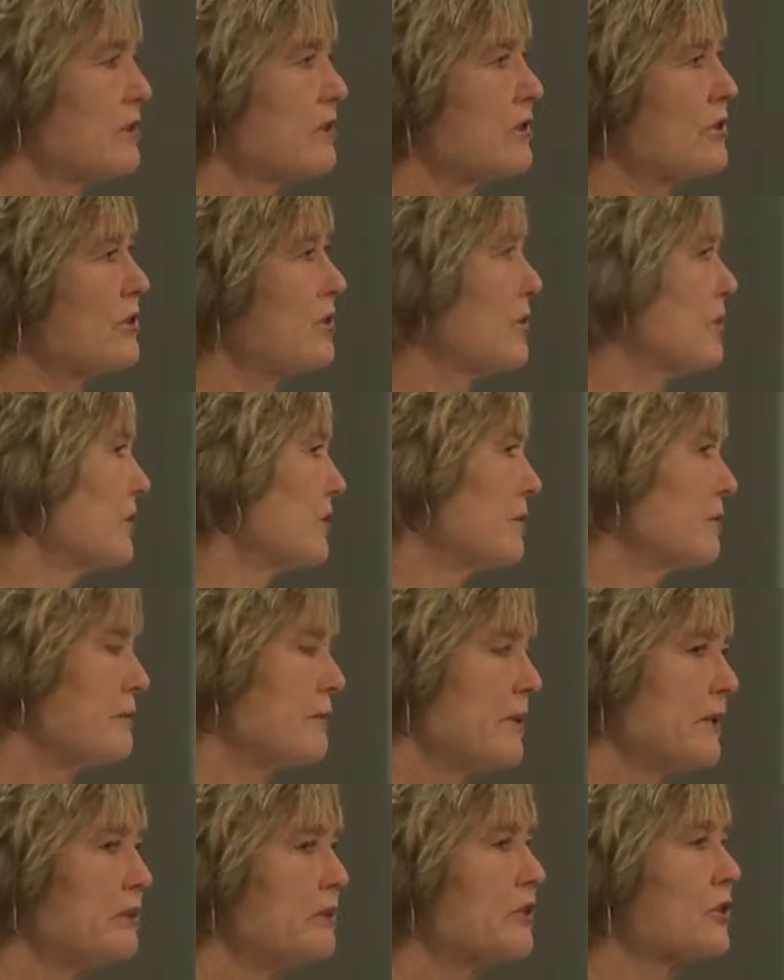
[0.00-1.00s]
to
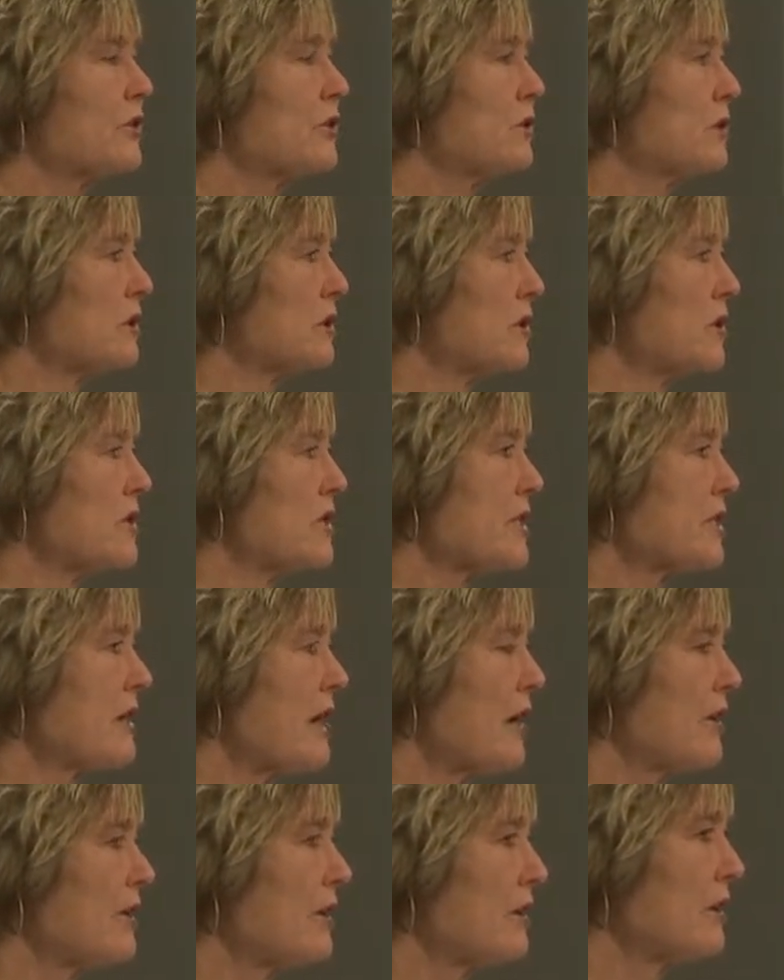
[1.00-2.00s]
middle schoolers and
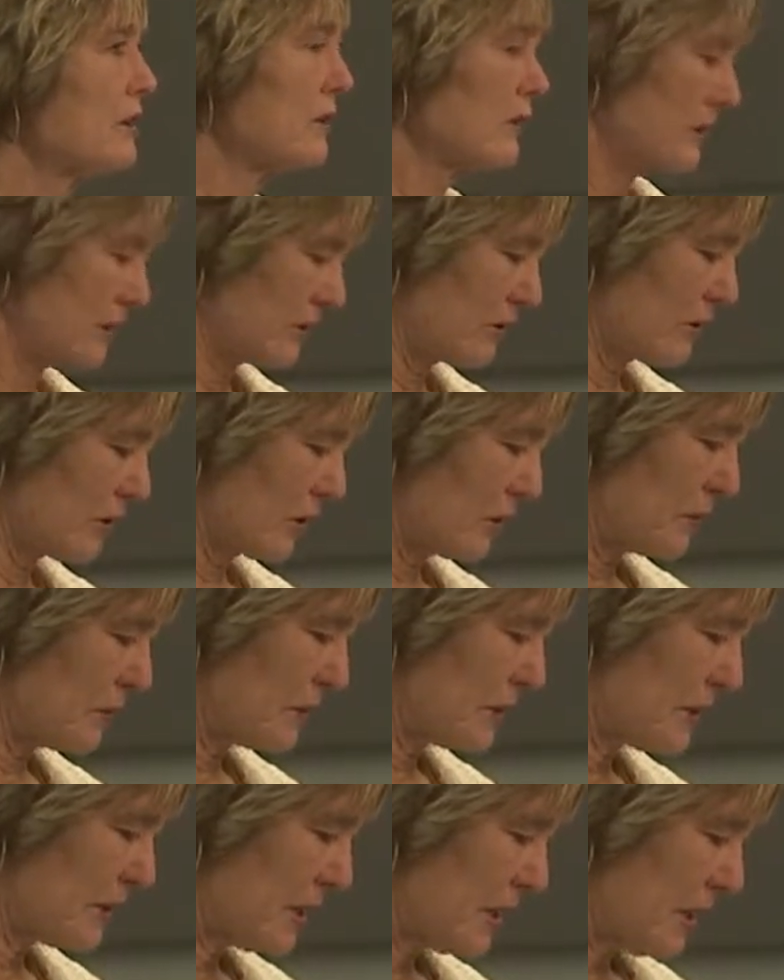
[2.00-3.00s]
other
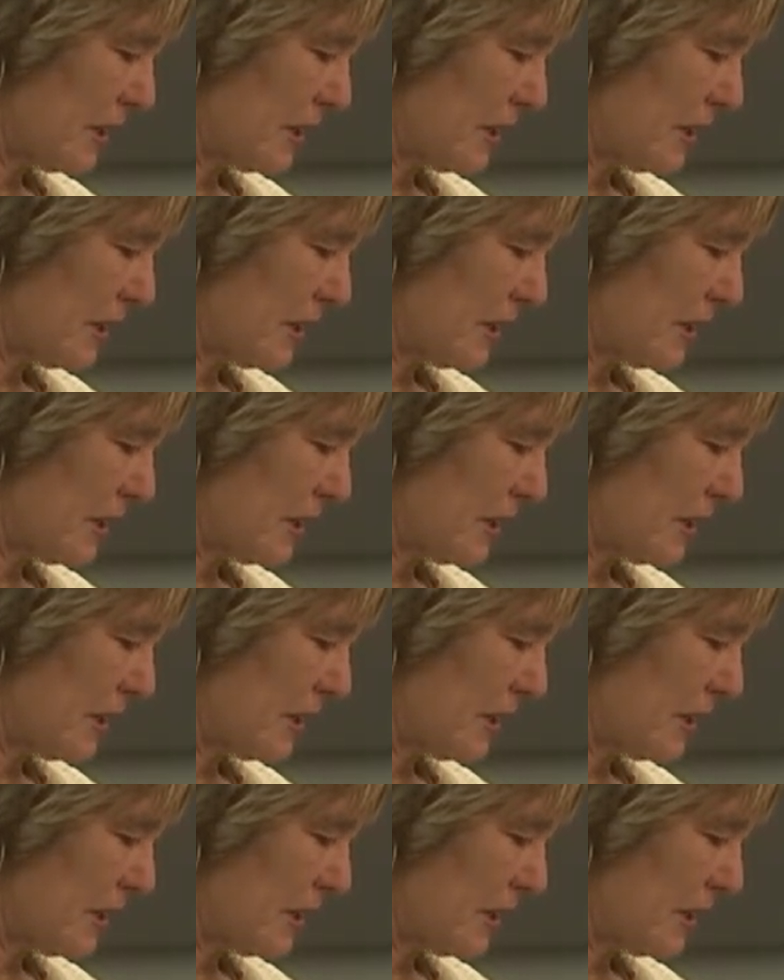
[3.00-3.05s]
groups.